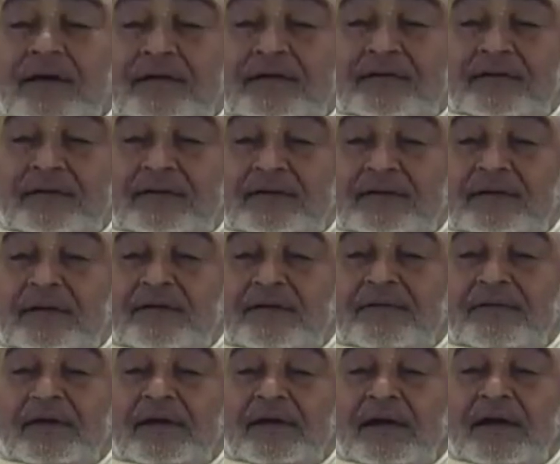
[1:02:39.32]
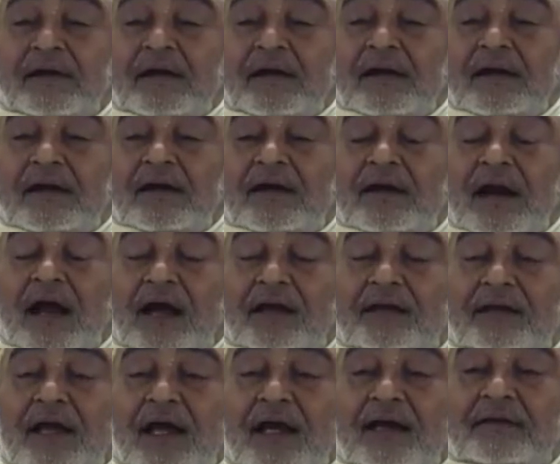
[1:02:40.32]
This is the way.
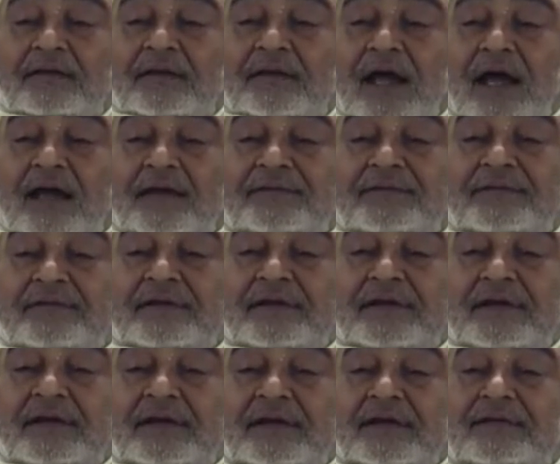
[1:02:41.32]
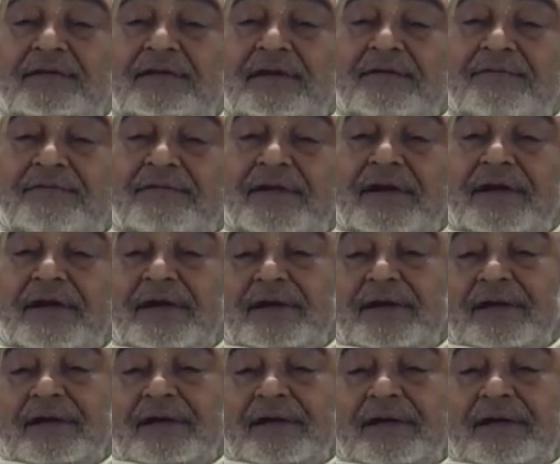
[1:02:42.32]
Radha Dasi is the way